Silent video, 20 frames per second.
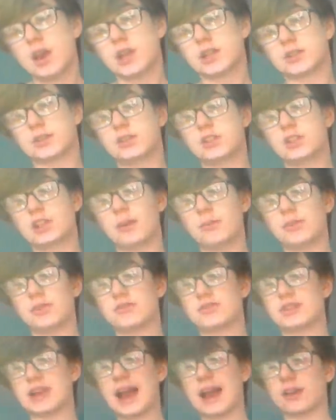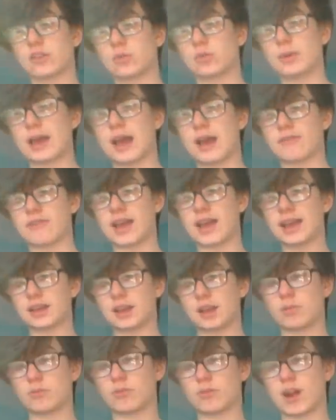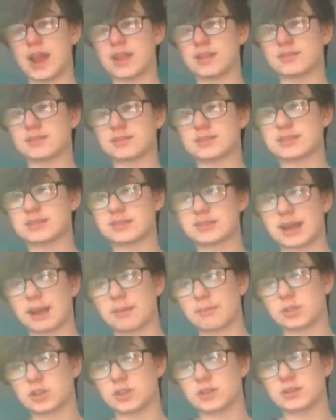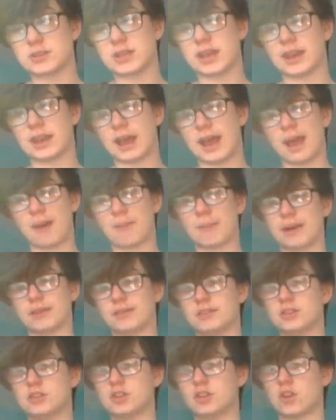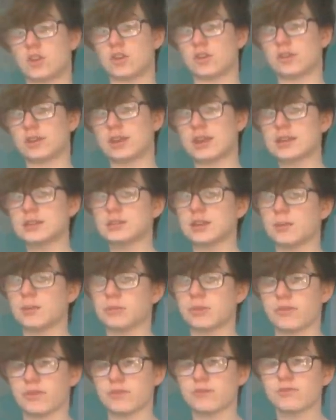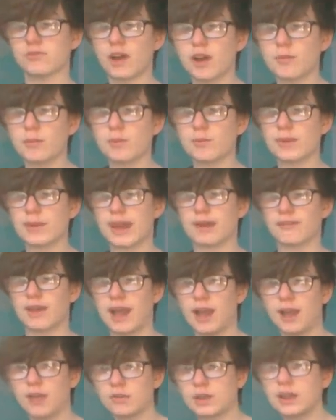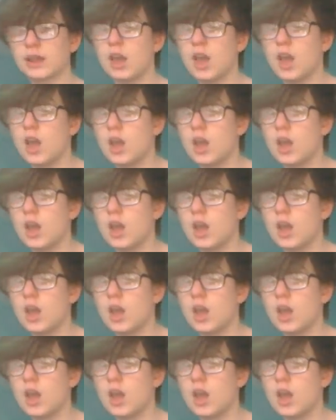So in terms of tax, we have income rates, stamp duty and air passenger duty. In terms of environment, we have housing,